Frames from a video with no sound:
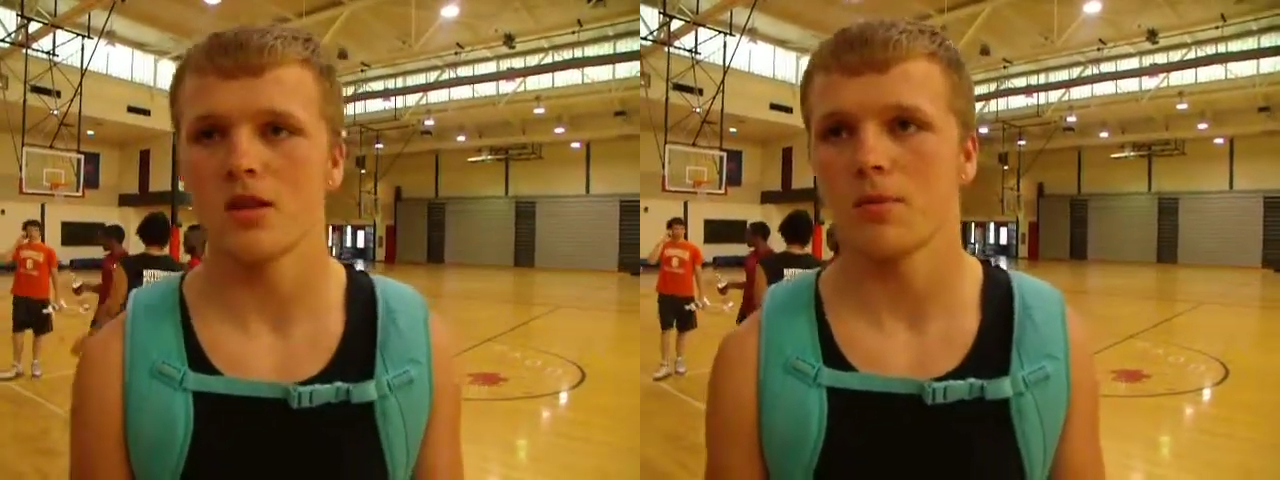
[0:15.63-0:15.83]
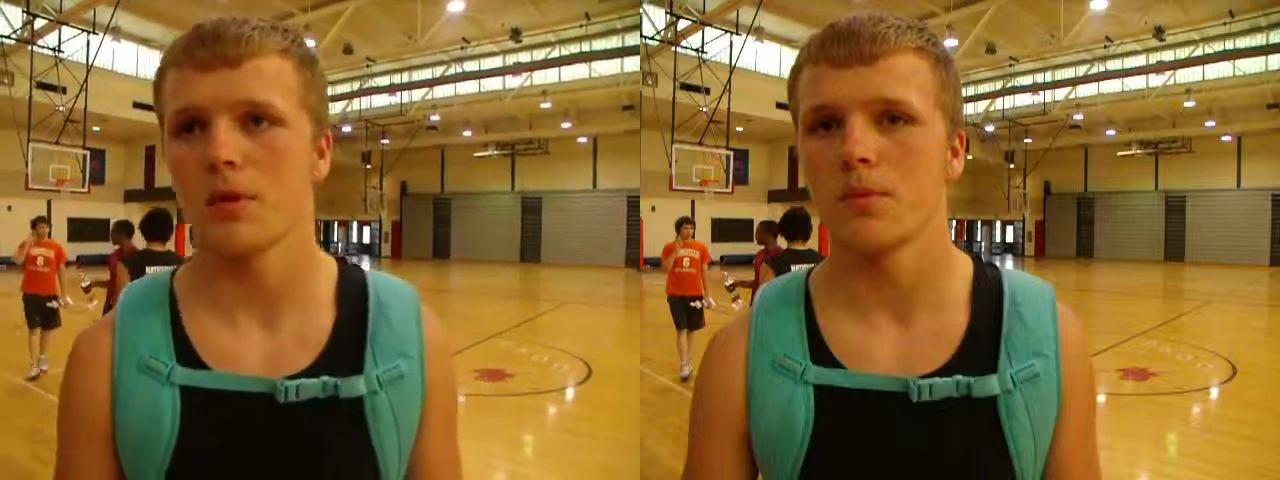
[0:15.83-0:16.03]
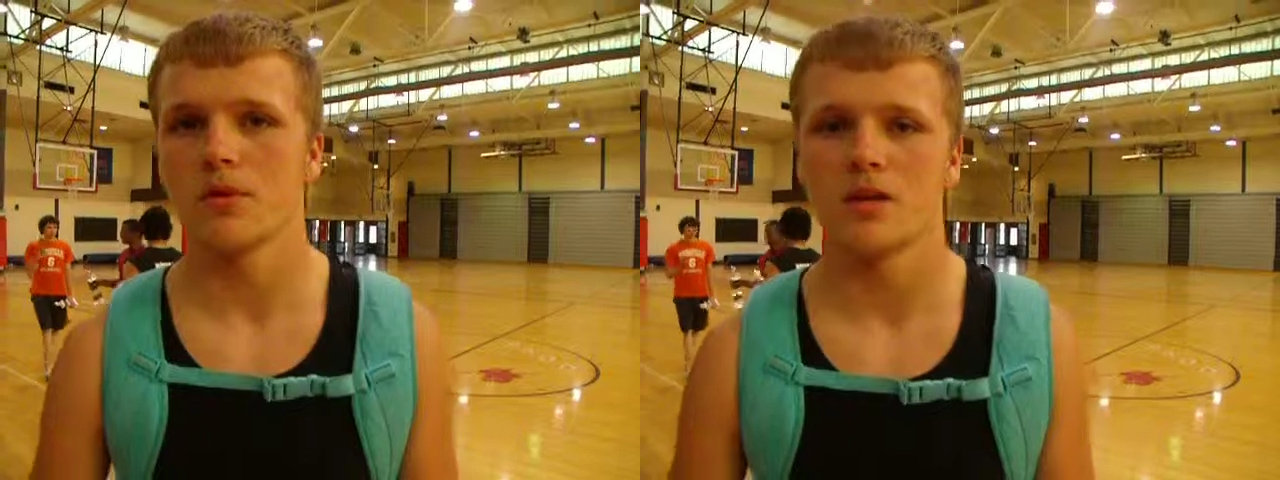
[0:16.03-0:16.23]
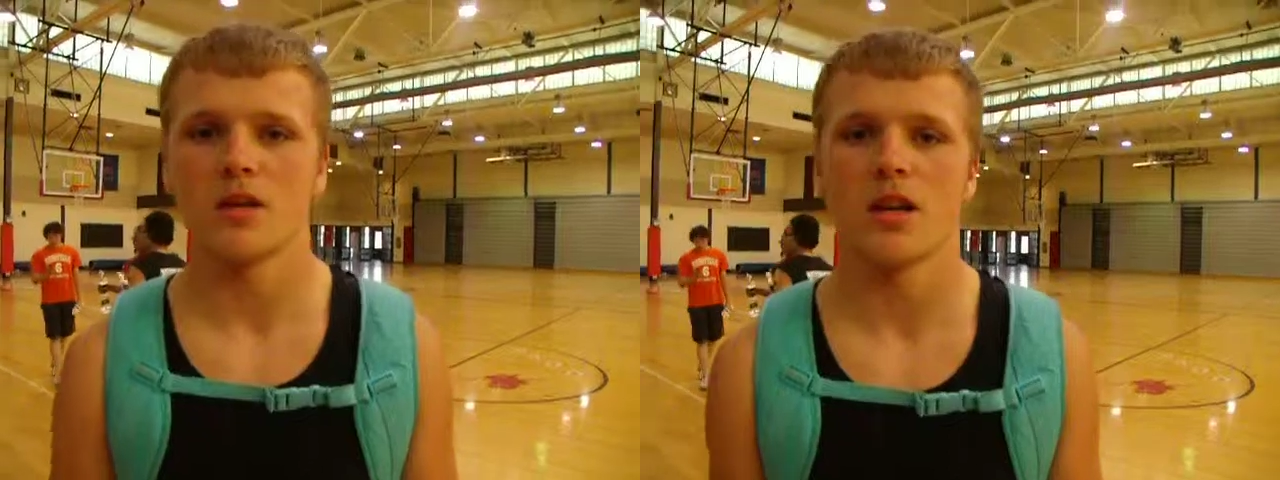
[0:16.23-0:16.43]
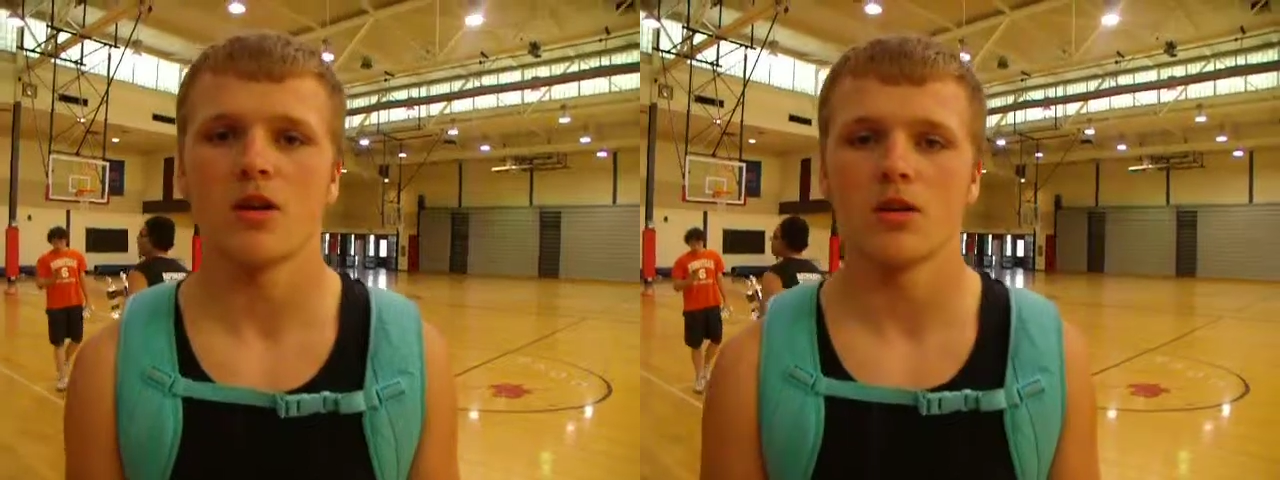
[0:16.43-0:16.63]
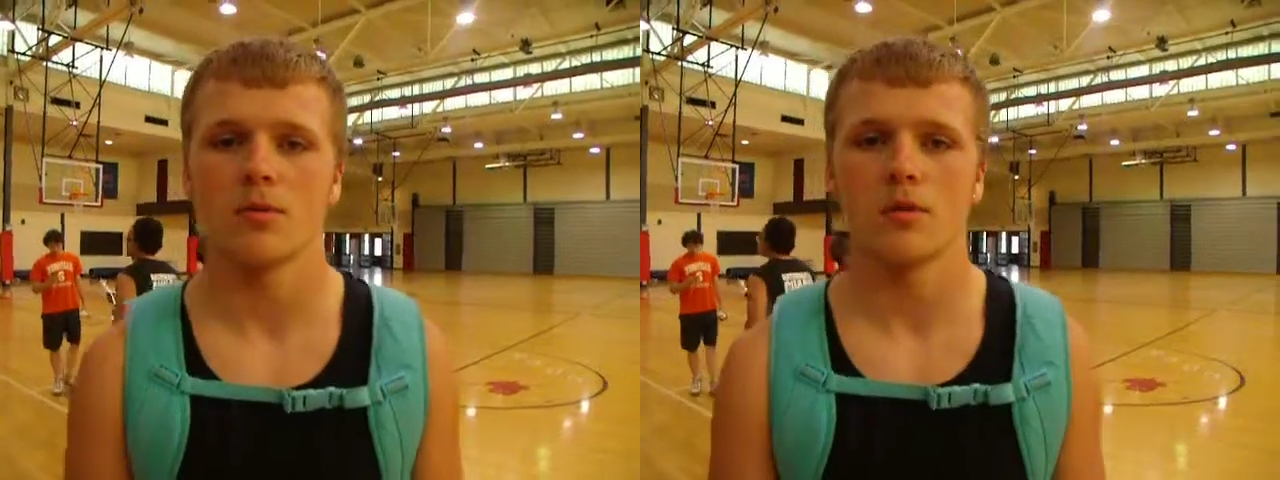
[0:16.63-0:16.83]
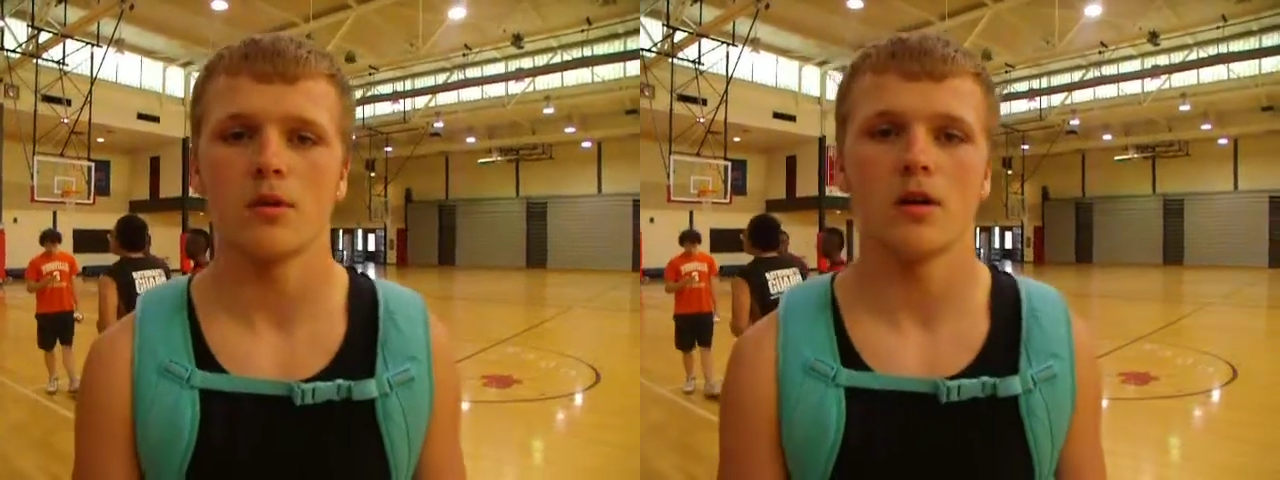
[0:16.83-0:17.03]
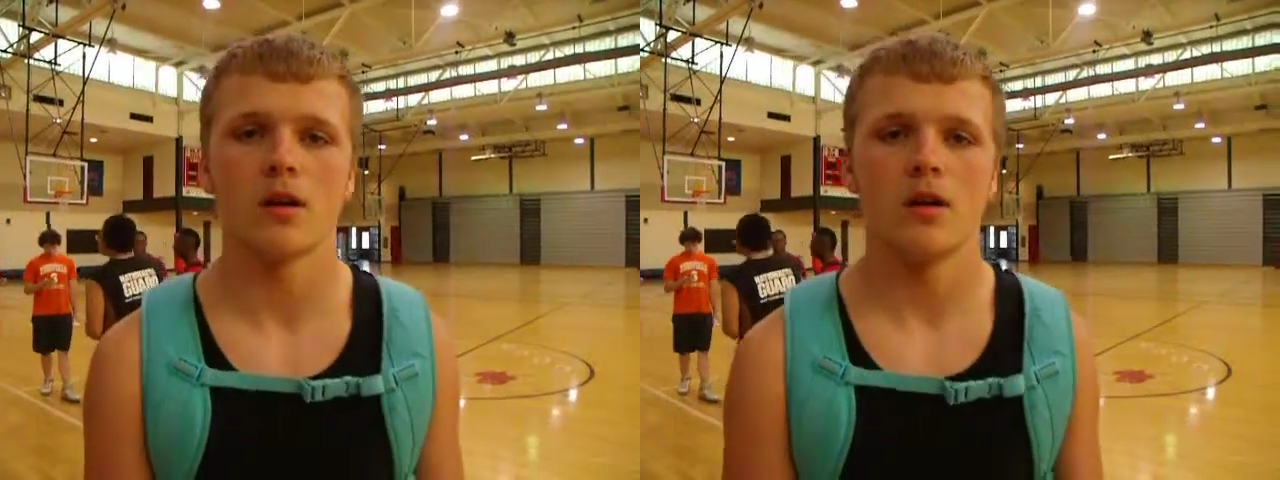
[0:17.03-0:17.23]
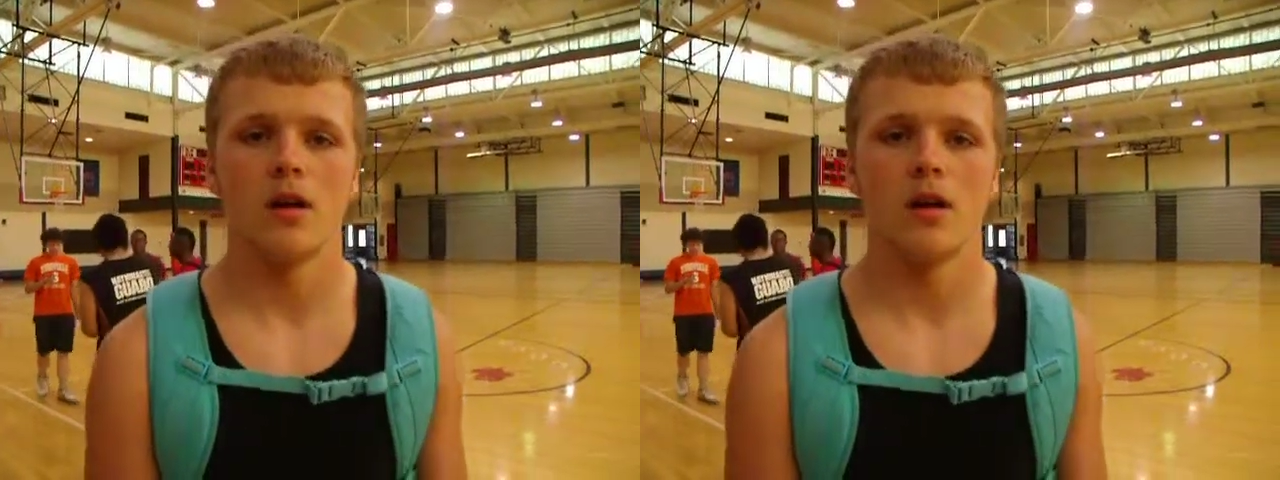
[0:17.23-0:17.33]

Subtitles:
other people, seeing how other people are.